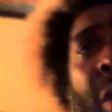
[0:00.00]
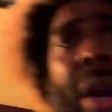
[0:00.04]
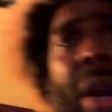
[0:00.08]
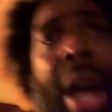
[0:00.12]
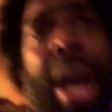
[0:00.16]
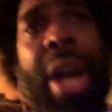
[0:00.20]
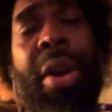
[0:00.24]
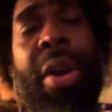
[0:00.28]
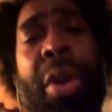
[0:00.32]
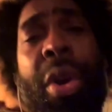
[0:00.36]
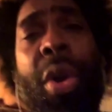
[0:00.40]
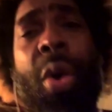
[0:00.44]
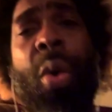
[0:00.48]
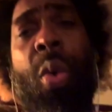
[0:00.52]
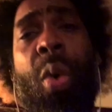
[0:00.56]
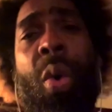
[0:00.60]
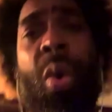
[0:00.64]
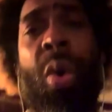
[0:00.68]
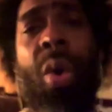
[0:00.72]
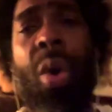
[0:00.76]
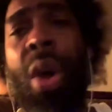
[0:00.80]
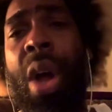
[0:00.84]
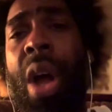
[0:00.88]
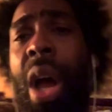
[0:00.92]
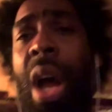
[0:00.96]
I don't know
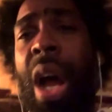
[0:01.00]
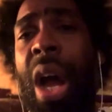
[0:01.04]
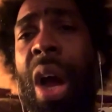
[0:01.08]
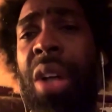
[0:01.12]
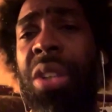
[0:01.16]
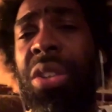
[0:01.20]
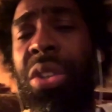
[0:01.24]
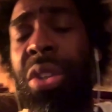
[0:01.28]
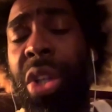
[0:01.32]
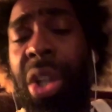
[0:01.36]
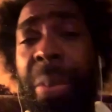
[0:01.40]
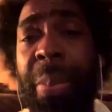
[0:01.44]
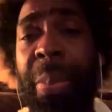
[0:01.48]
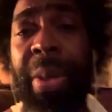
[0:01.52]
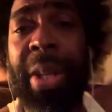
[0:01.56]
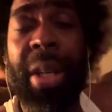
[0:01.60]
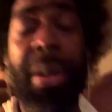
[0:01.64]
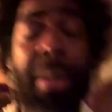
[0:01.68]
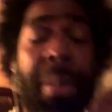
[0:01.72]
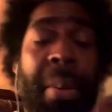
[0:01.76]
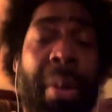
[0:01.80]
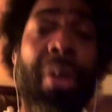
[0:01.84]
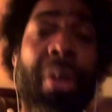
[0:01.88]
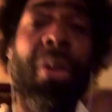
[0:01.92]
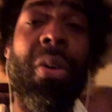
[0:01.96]
how it's gonna be.
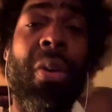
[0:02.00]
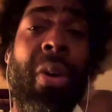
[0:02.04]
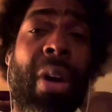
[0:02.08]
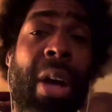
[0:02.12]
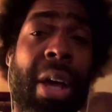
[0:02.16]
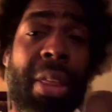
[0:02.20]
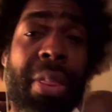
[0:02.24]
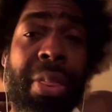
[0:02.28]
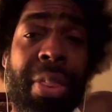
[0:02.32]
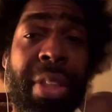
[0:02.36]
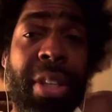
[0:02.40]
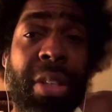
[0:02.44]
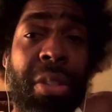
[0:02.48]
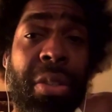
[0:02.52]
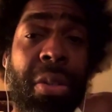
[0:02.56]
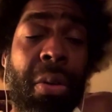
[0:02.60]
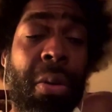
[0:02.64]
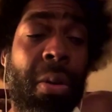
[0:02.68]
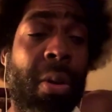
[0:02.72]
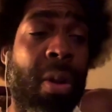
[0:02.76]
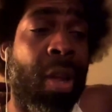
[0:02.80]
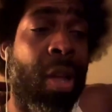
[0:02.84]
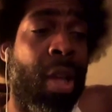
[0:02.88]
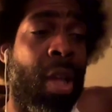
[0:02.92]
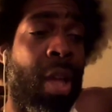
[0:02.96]
I think so.
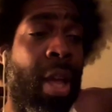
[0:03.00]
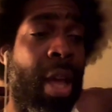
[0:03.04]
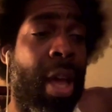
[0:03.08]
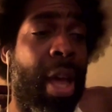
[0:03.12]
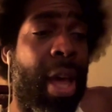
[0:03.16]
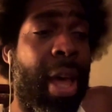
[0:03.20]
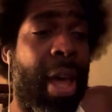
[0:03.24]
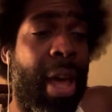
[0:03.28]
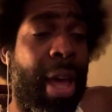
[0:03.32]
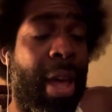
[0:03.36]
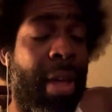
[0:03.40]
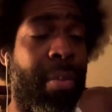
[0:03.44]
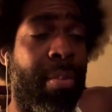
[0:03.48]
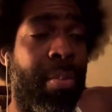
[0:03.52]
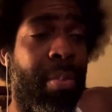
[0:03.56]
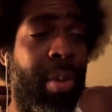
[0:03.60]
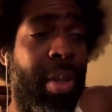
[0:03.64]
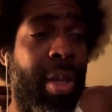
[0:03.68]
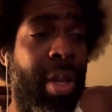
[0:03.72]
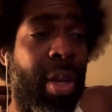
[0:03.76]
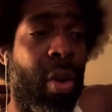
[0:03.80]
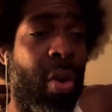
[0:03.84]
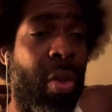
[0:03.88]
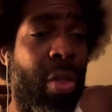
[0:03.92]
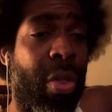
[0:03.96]
Yeah. And the
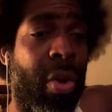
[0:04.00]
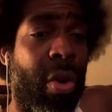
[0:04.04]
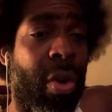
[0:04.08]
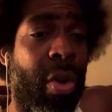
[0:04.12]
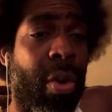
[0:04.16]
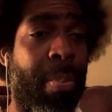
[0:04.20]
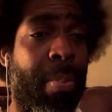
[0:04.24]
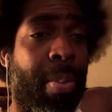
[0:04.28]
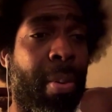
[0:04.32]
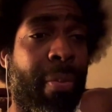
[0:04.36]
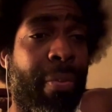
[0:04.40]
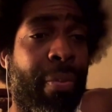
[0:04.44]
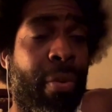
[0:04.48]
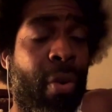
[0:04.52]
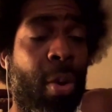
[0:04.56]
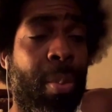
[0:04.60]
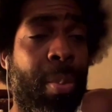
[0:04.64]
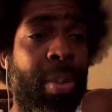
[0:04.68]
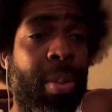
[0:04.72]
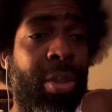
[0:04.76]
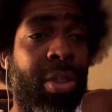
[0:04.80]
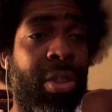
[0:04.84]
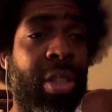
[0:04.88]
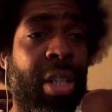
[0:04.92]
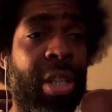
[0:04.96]
other
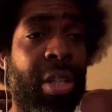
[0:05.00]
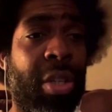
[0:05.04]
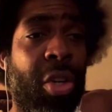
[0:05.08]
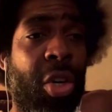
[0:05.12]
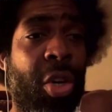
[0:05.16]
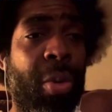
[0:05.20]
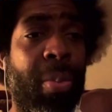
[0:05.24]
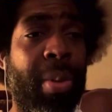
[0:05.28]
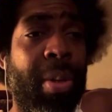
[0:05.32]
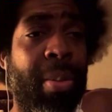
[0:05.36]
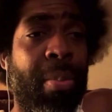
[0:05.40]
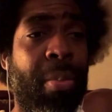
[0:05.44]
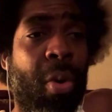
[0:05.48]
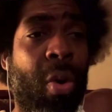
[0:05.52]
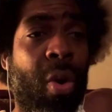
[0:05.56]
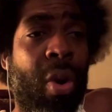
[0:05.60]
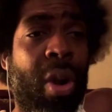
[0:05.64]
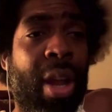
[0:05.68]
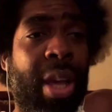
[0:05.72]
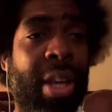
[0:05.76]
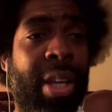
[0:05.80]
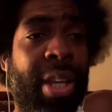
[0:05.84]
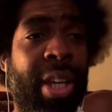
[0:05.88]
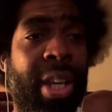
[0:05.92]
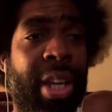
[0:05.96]
performances are gonna be more
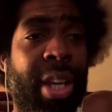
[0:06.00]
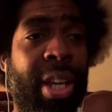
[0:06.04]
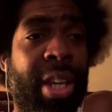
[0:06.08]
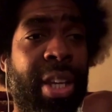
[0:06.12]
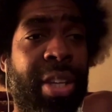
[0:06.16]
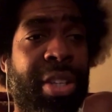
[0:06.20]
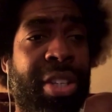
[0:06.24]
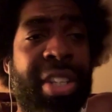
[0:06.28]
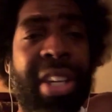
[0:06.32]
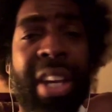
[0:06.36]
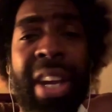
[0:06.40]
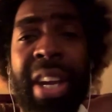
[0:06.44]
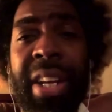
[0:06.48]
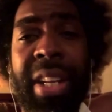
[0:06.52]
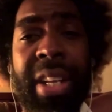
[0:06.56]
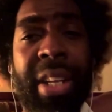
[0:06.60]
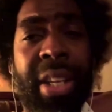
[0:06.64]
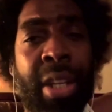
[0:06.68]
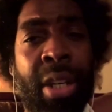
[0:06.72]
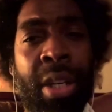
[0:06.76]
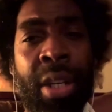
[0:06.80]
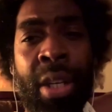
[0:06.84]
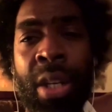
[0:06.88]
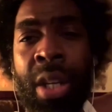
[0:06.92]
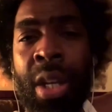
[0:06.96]
like a
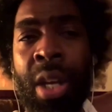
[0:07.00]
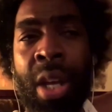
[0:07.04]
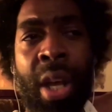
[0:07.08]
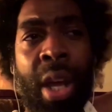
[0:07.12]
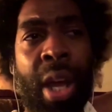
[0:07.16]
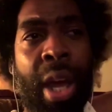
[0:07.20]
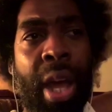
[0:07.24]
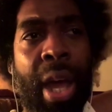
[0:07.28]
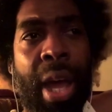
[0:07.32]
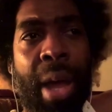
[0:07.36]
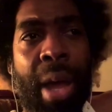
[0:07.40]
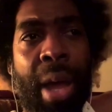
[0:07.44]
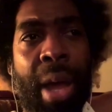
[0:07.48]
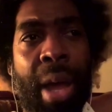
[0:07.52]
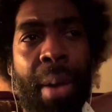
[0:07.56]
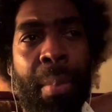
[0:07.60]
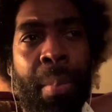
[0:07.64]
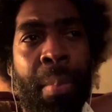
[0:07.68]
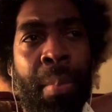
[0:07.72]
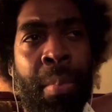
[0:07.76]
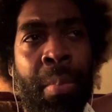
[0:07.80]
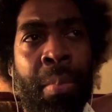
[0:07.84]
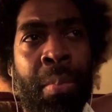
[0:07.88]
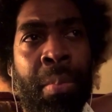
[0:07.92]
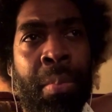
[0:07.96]
shedding.
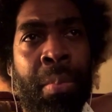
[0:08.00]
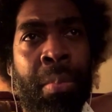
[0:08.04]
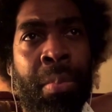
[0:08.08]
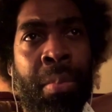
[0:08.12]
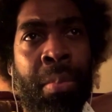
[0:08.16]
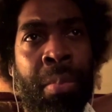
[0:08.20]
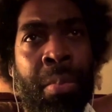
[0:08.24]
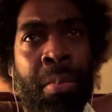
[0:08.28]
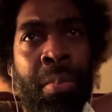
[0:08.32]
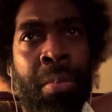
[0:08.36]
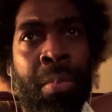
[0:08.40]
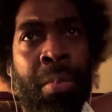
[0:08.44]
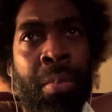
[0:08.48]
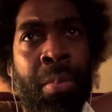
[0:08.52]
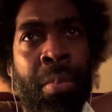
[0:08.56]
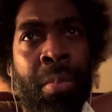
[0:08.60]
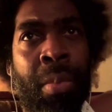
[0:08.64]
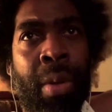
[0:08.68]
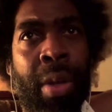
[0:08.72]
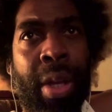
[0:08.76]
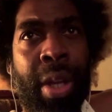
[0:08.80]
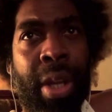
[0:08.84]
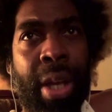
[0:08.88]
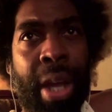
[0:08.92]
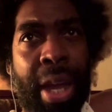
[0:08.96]

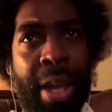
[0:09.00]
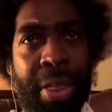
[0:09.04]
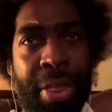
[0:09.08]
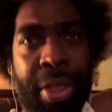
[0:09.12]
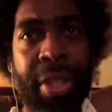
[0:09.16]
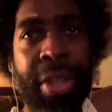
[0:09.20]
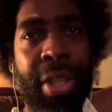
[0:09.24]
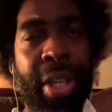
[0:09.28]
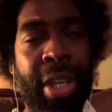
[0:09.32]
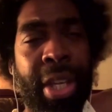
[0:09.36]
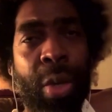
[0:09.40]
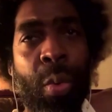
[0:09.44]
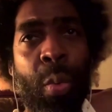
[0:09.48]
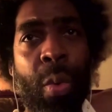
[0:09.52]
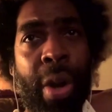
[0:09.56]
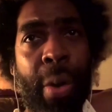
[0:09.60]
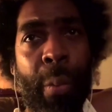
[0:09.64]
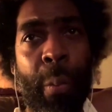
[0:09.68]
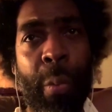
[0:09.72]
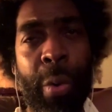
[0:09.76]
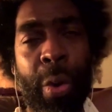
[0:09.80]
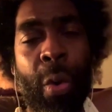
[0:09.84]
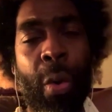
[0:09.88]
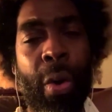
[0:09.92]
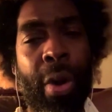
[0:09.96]
I think that he want to
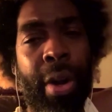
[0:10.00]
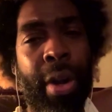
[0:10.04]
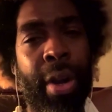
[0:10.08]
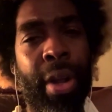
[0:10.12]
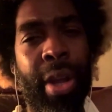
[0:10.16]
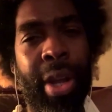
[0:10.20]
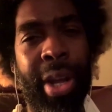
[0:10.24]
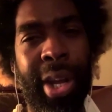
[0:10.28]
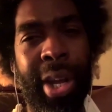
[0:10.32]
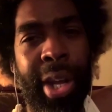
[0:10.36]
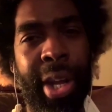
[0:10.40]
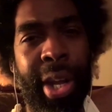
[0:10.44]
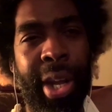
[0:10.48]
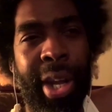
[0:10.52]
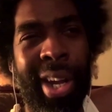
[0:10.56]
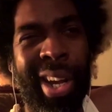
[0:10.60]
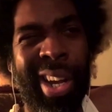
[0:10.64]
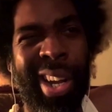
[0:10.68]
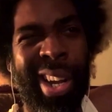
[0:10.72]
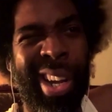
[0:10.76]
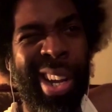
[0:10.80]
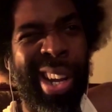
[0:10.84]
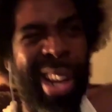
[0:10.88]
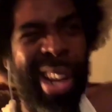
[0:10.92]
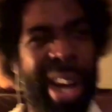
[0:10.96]
record
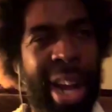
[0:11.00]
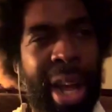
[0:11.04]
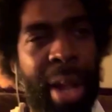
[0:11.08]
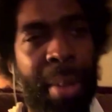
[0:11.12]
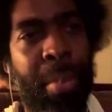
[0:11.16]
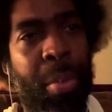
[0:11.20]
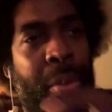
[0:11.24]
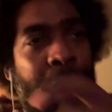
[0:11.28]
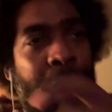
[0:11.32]
an album,